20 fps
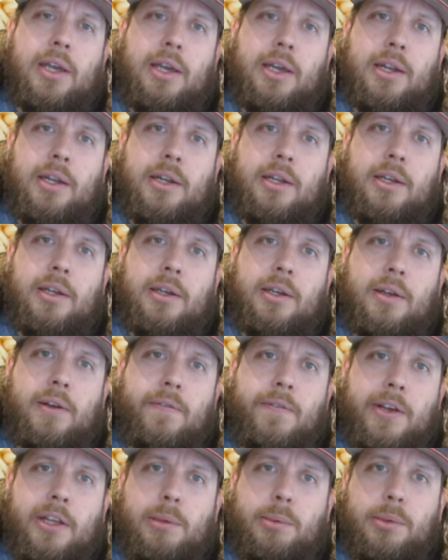and
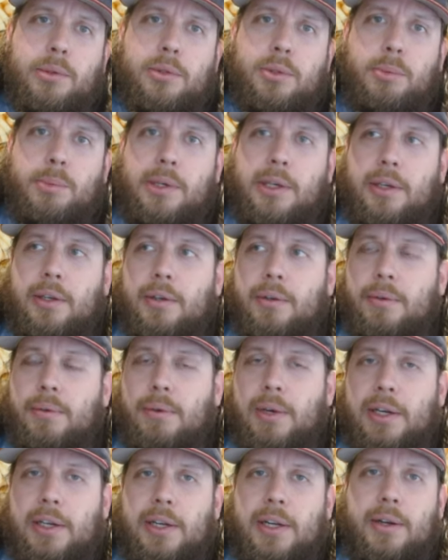uh, available to
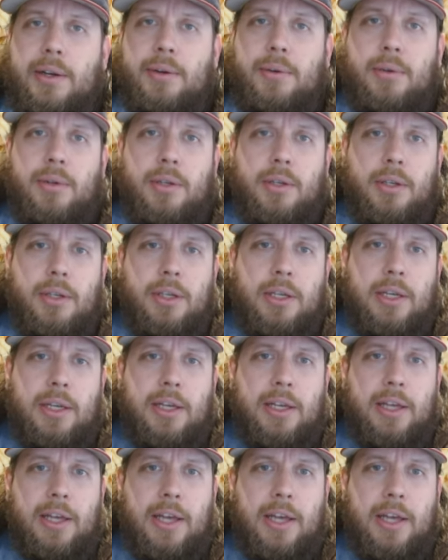me right now.